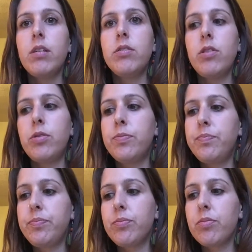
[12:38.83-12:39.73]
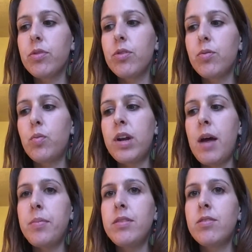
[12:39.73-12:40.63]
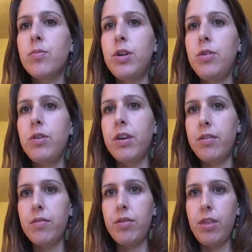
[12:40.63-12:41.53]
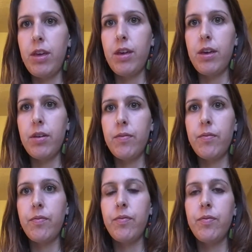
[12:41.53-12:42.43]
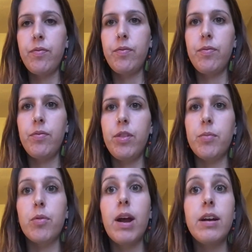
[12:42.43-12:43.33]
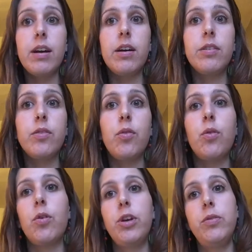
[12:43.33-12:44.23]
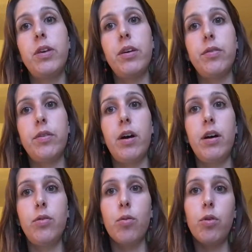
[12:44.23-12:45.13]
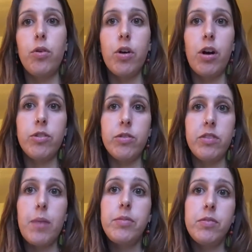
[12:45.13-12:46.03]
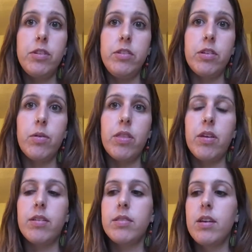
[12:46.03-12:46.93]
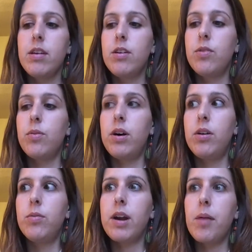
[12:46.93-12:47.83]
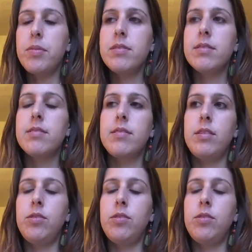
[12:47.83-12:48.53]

So what happens when you give the Mirena, or you give an oral contraceptive to deal with this? Well, what happens is